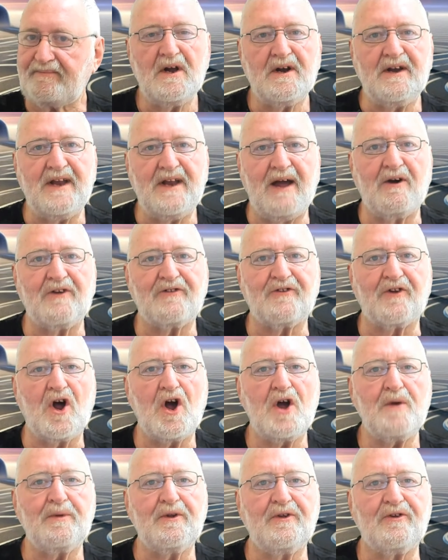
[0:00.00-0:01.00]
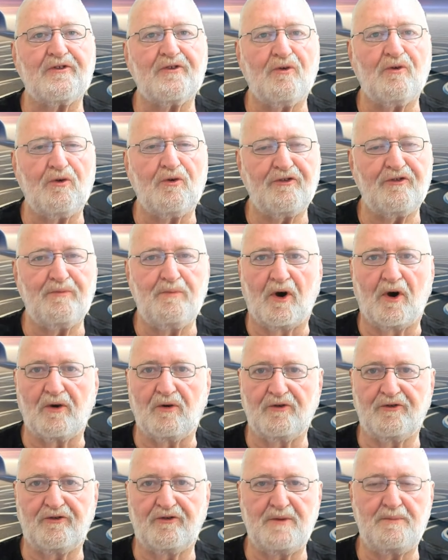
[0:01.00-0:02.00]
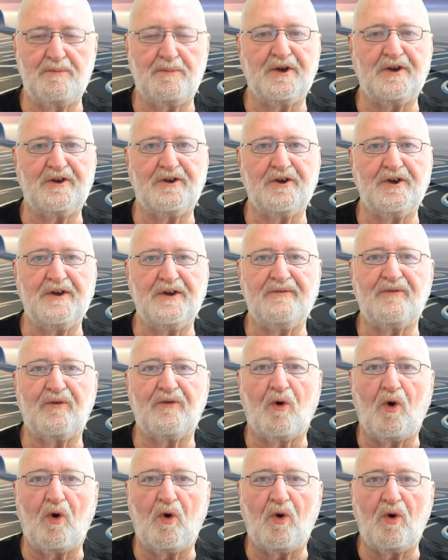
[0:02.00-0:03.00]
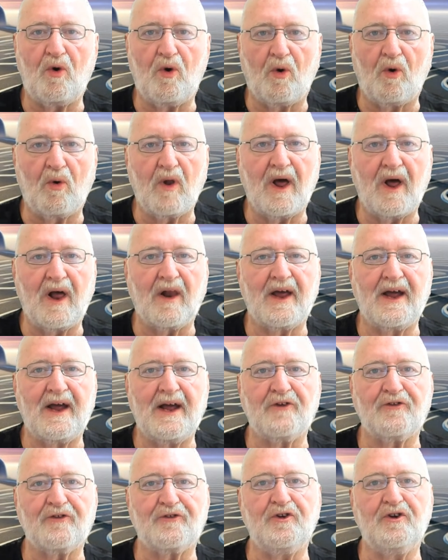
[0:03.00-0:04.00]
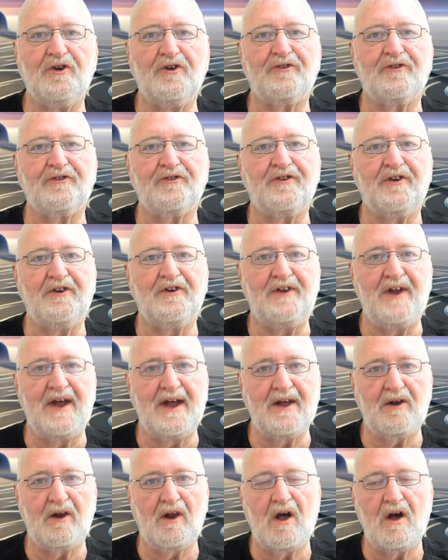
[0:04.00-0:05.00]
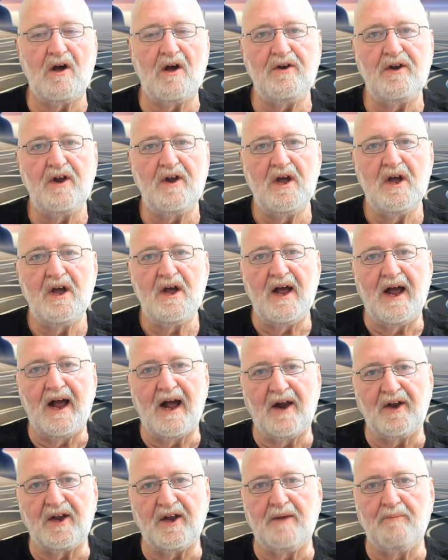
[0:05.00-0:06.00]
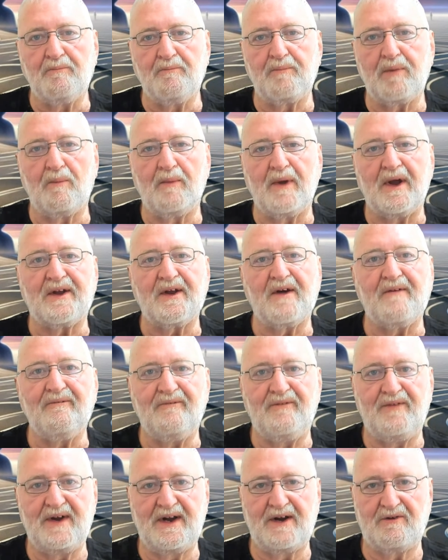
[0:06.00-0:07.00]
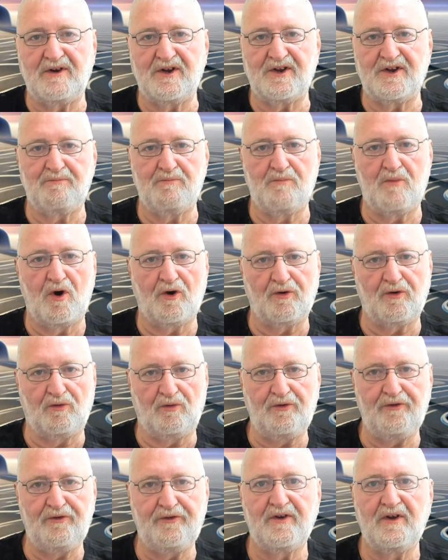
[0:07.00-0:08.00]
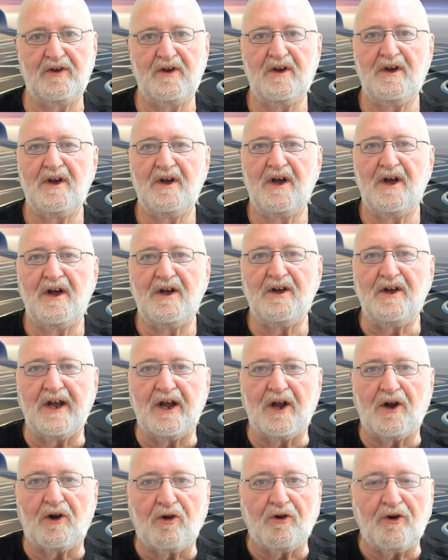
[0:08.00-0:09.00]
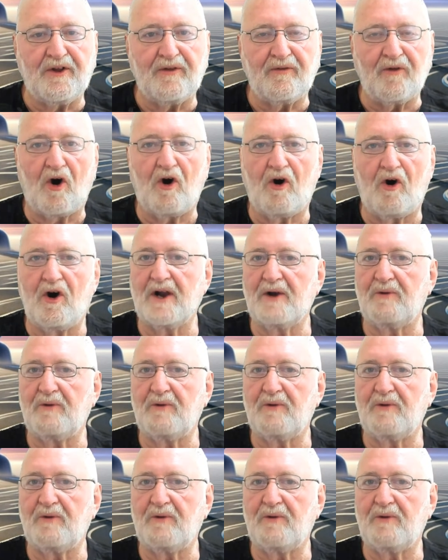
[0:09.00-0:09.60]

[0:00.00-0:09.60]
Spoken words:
Now, as an open source model, GPT4All allows users to download and implement various models, including the highly